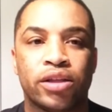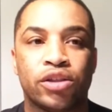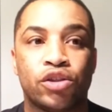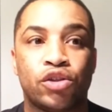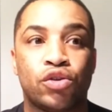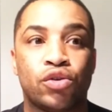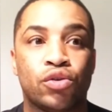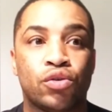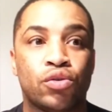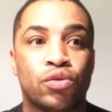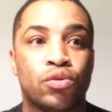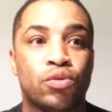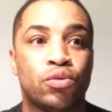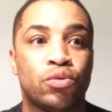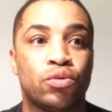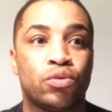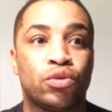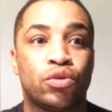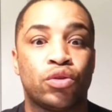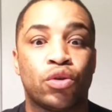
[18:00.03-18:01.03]

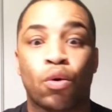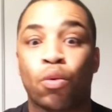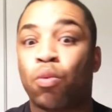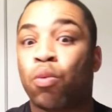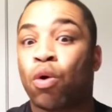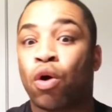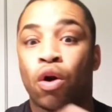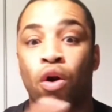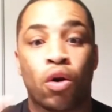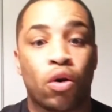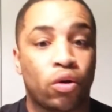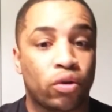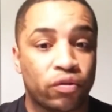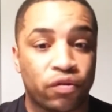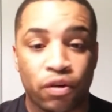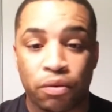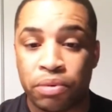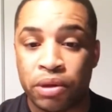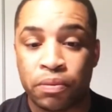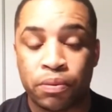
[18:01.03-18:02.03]
into the
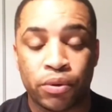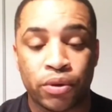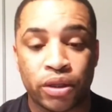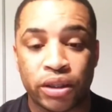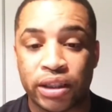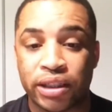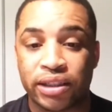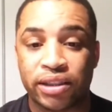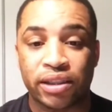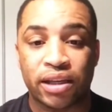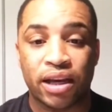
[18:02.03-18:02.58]
world for people to